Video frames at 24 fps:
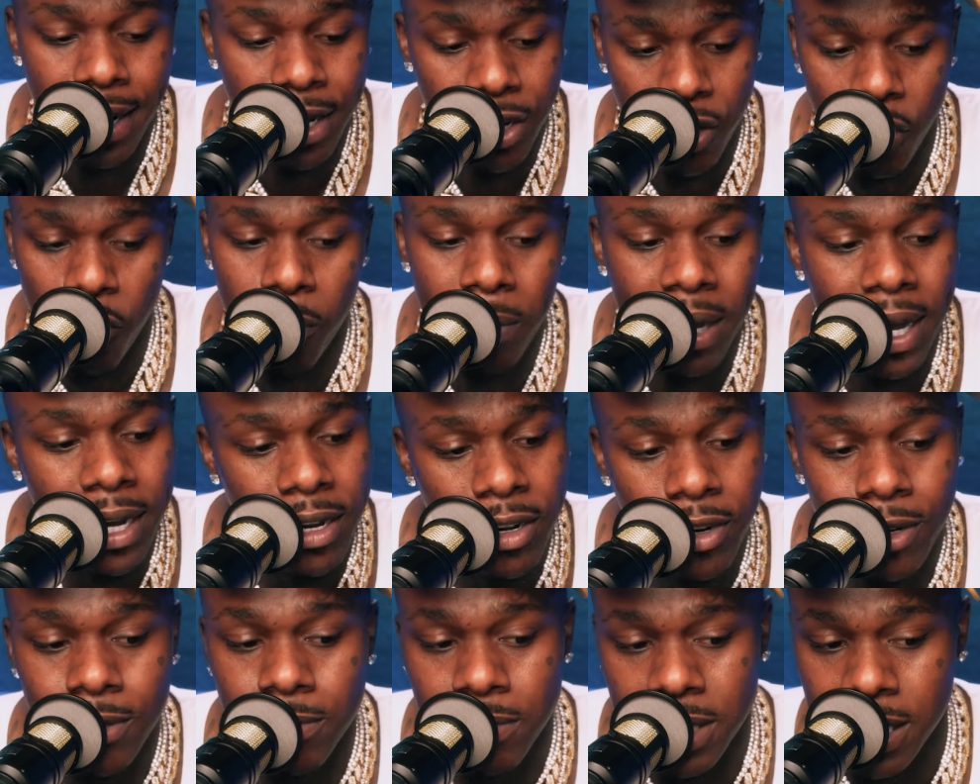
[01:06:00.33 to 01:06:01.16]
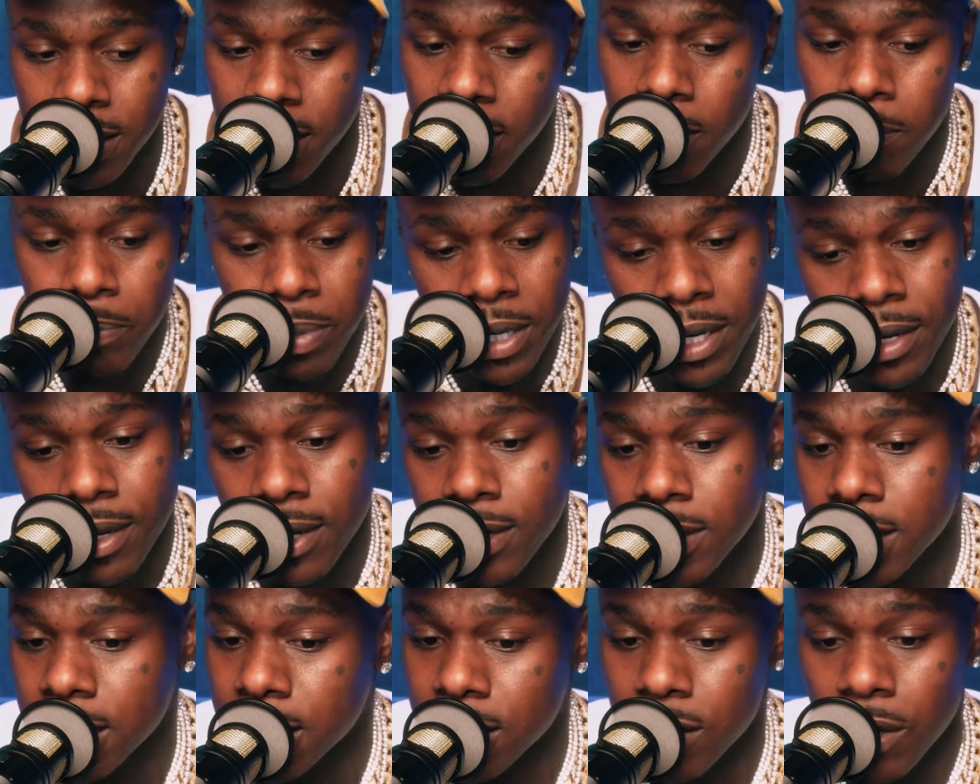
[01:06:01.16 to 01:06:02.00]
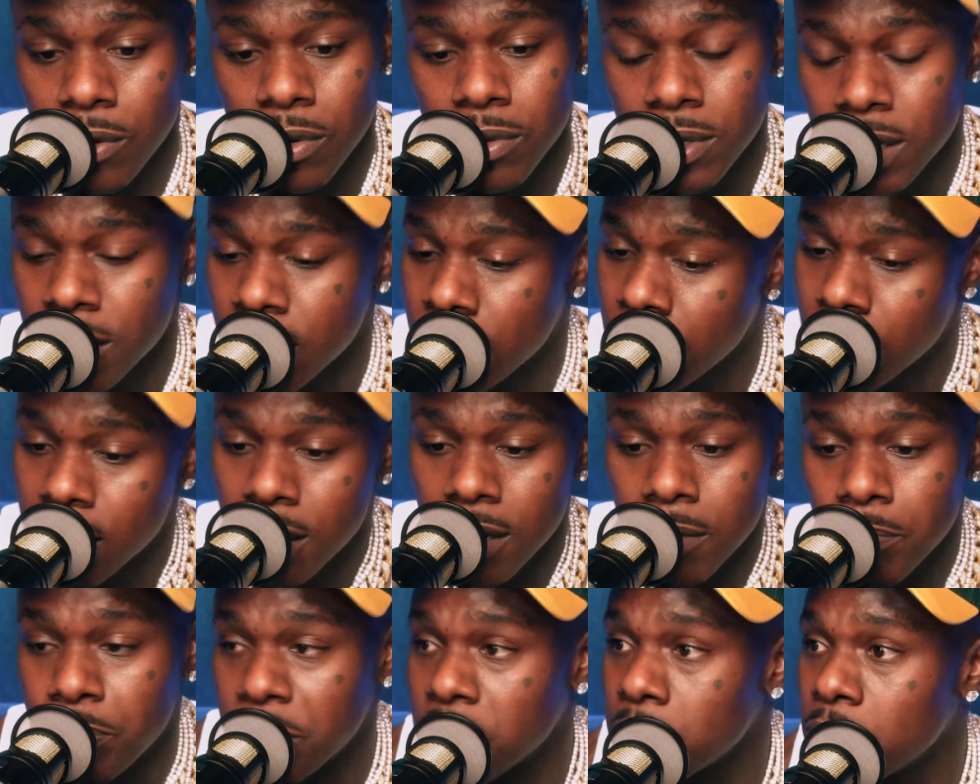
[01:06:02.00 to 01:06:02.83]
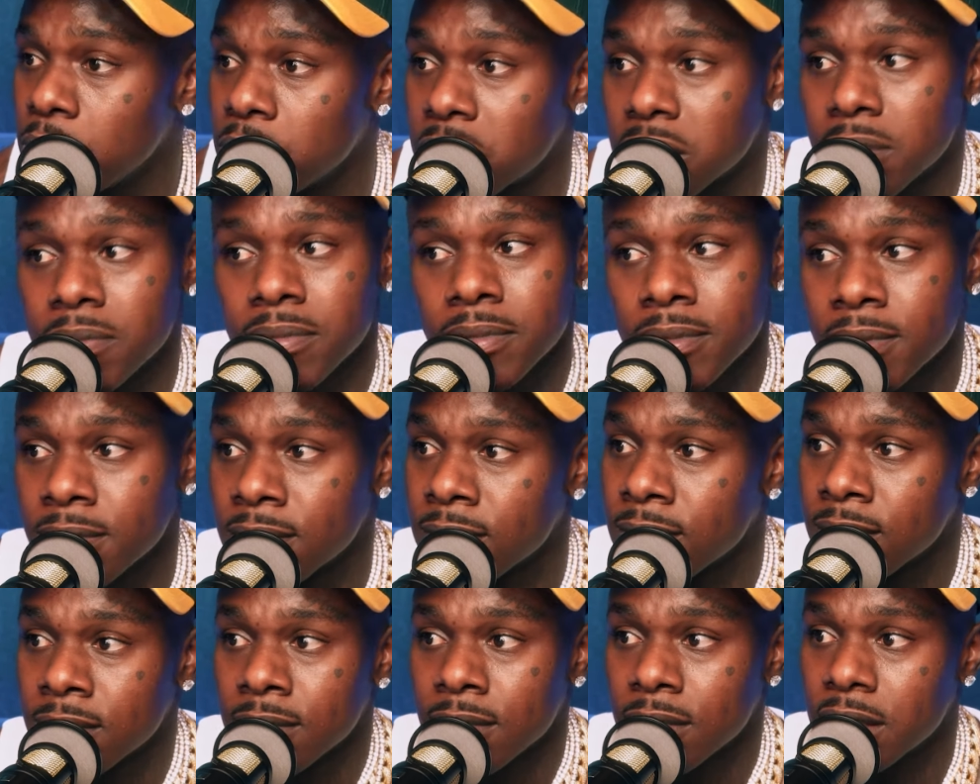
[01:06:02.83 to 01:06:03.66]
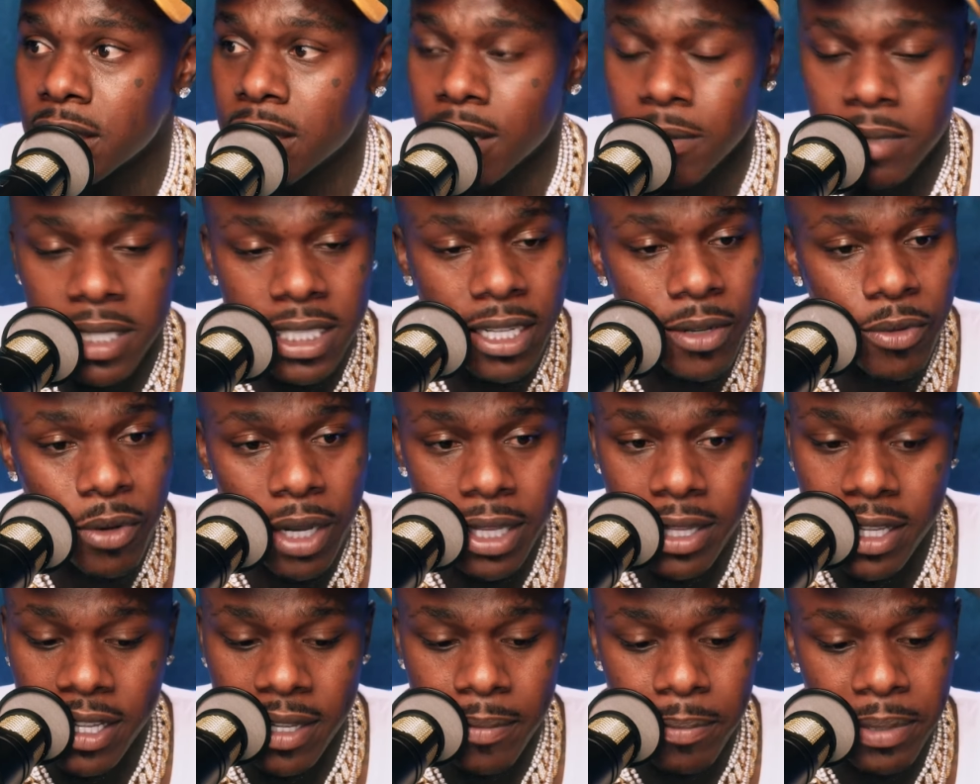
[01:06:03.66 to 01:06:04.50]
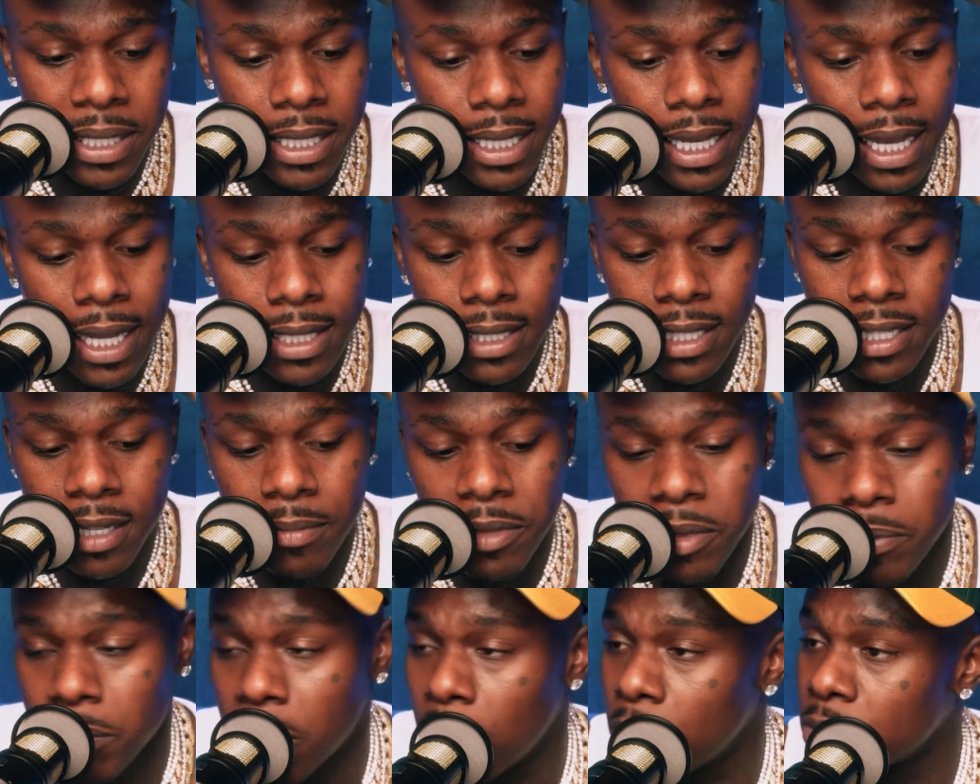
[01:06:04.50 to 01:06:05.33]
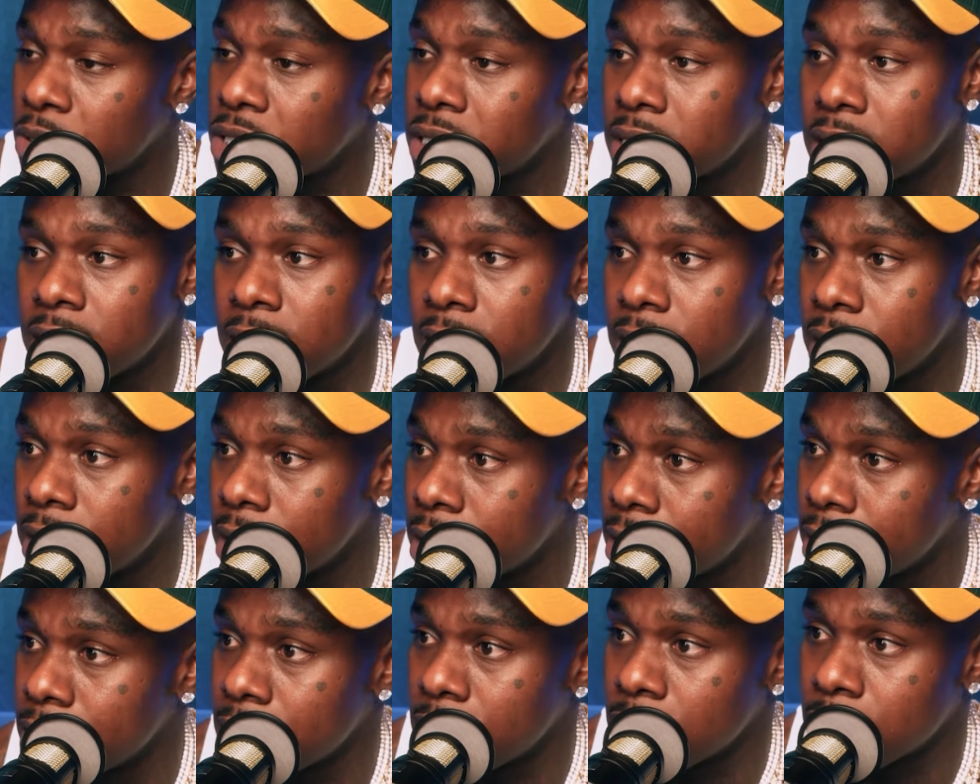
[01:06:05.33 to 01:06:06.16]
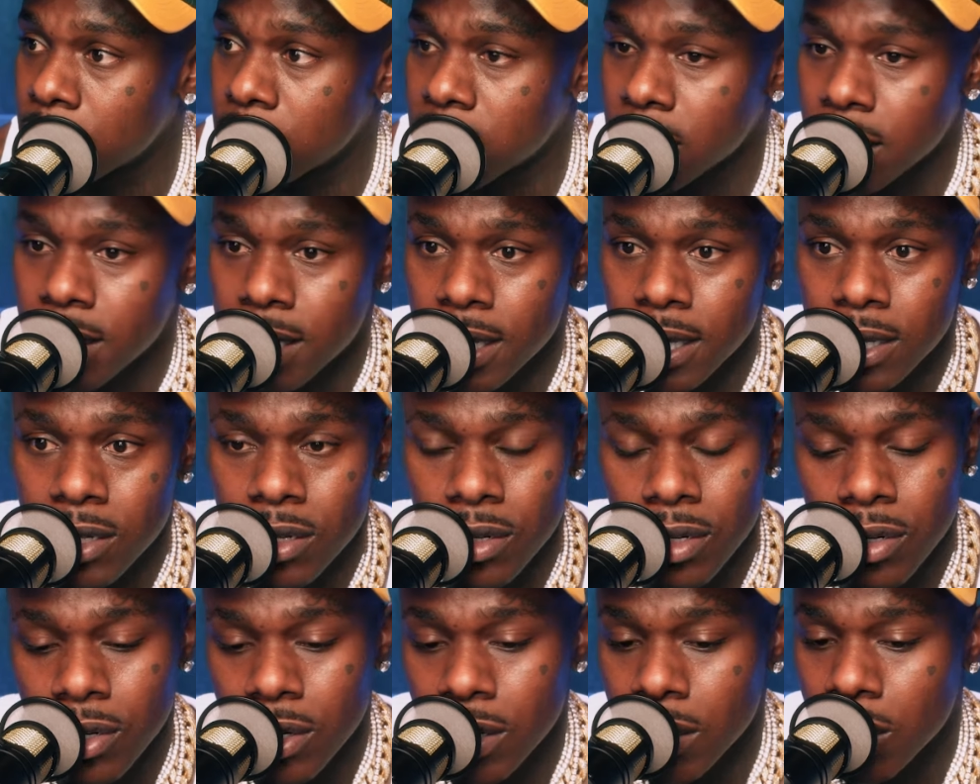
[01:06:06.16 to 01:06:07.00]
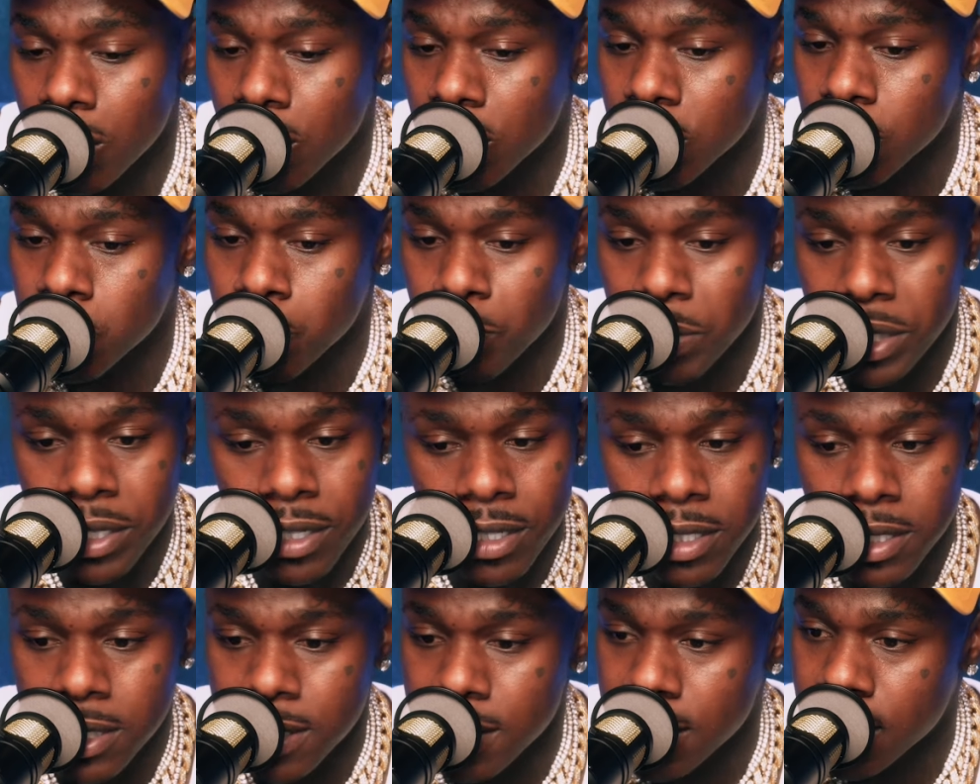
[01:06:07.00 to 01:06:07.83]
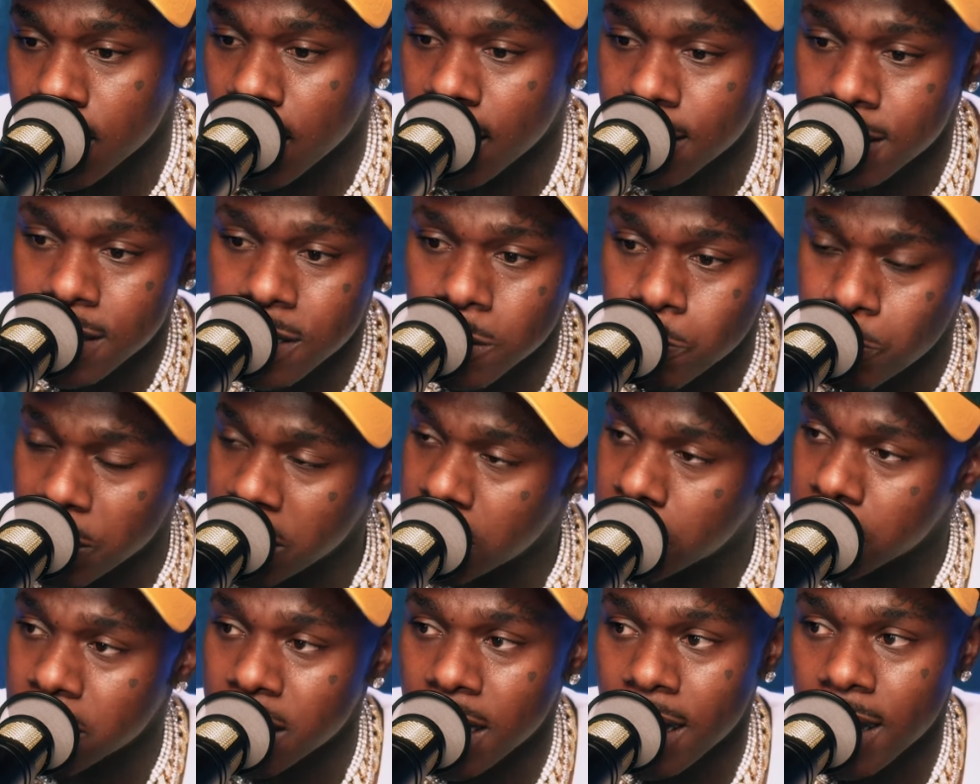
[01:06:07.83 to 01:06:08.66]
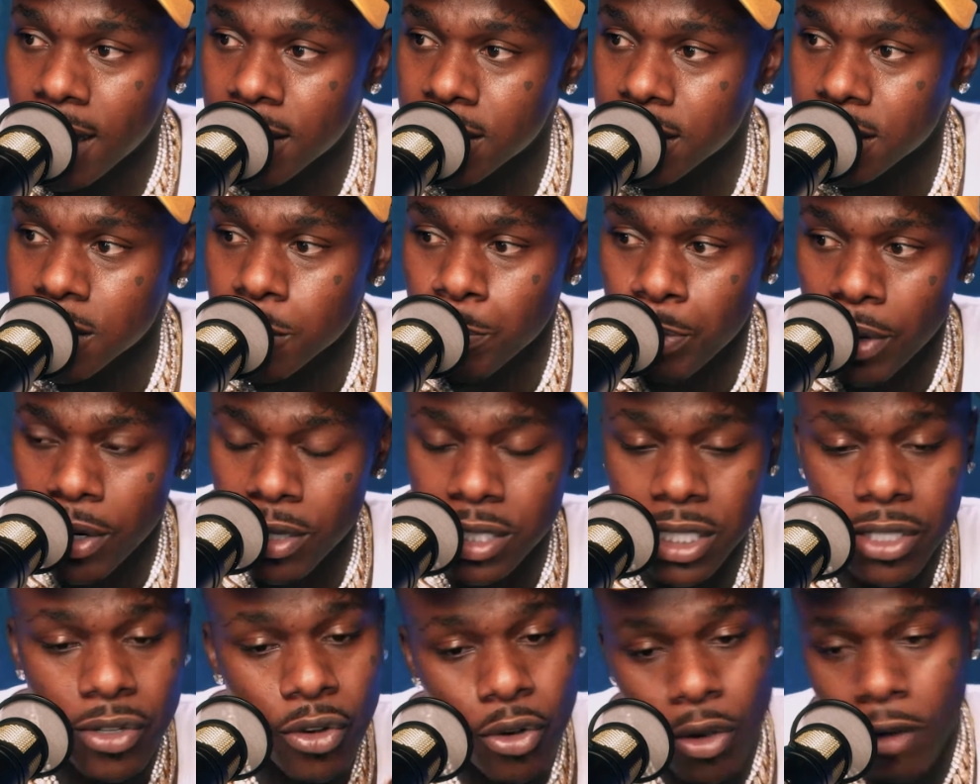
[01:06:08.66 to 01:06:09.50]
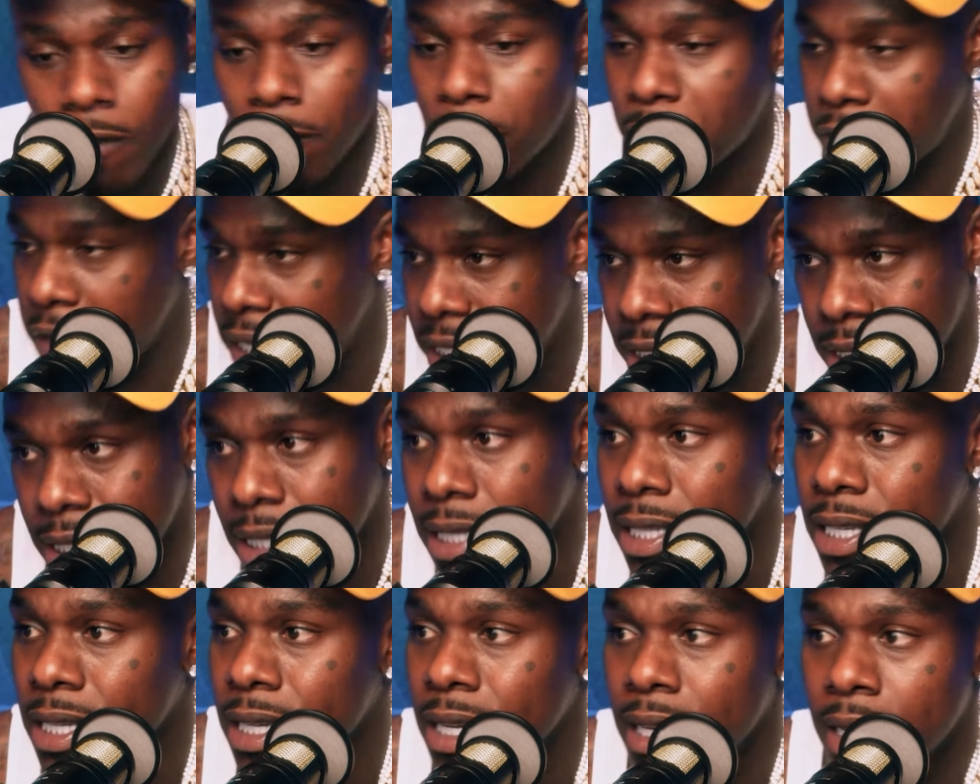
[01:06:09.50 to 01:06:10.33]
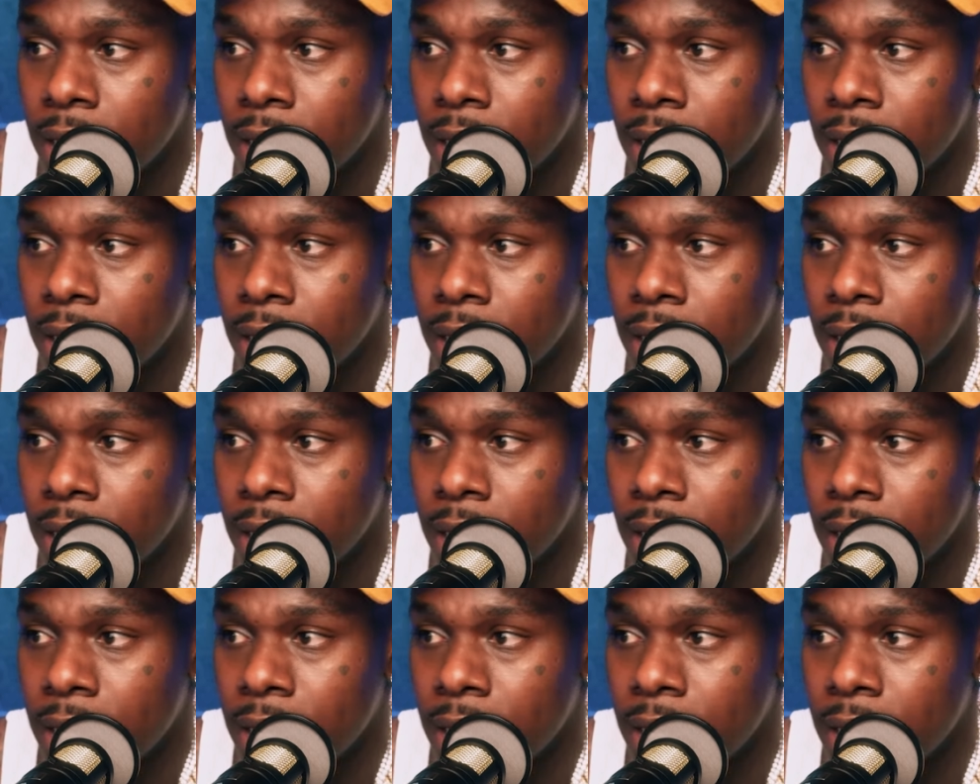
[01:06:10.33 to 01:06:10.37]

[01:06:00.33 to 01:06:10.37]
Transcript: go back home to that parent that's gonna abuse him. You know what I'm saying? Whether it be goddamn emotionally, you know what I'm saying, or spiritually, like just beat him down as a person, or physically.